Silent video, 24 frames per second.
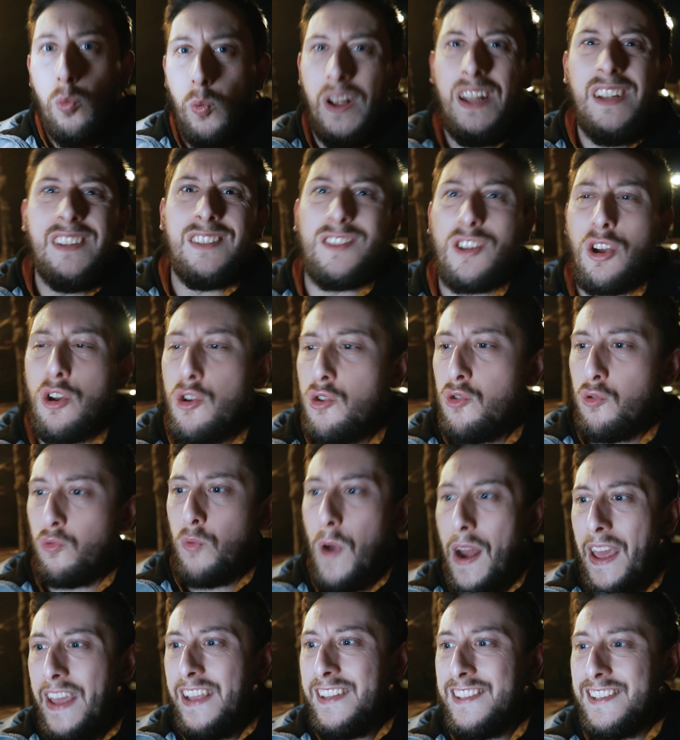Win 2
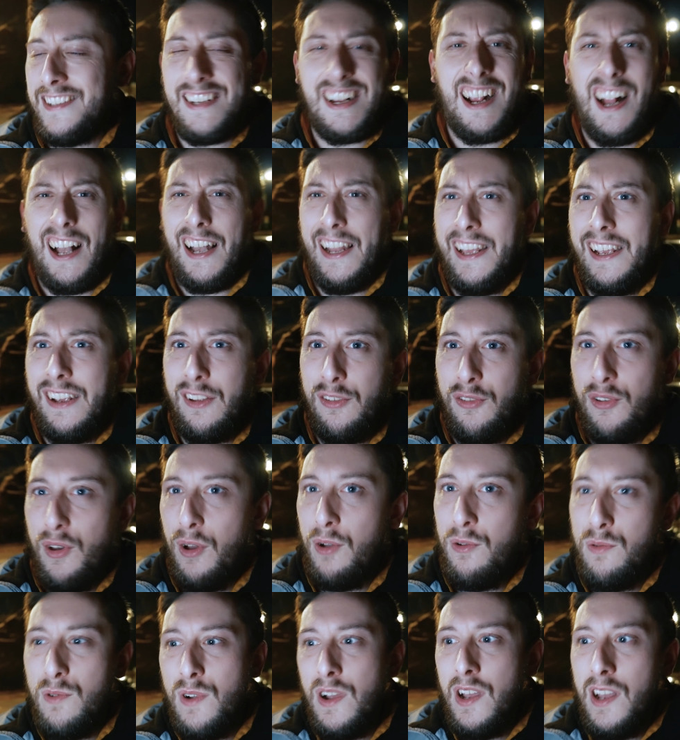raids is Clink
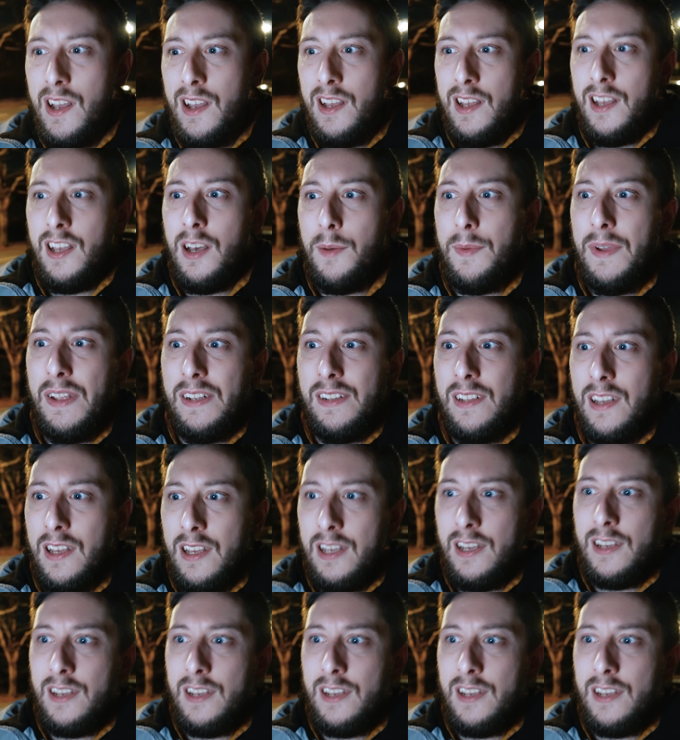though. I mean,